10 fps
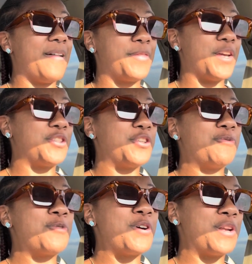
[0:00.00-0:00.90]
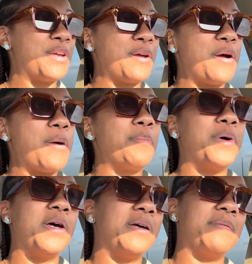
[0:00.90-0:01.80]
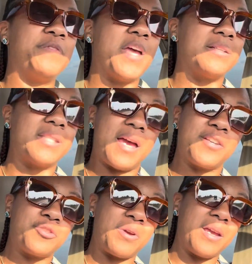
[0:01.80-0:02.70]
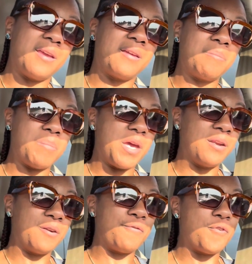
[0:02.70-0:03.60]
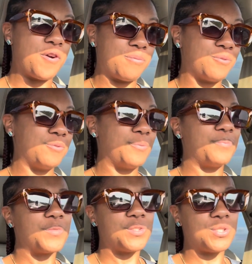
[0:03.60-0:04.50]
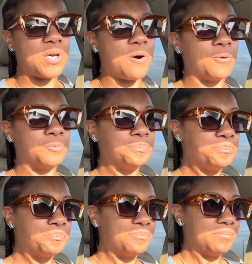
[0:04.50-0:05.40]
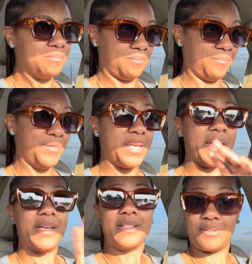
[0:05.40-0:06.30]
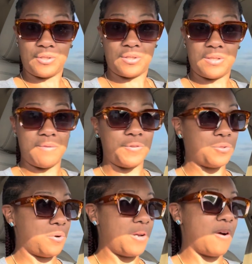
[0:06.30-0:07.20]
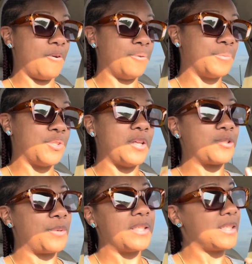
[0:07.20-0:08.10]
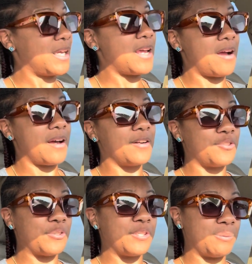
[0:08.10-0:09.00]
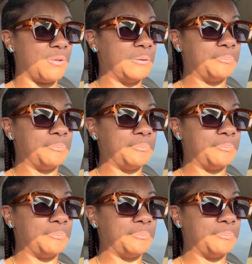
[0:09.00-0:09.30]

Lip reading: that she wanted, but that tax rate made it affordable. So, and this is an inventory home, so that's why I say y'all gotta trust me.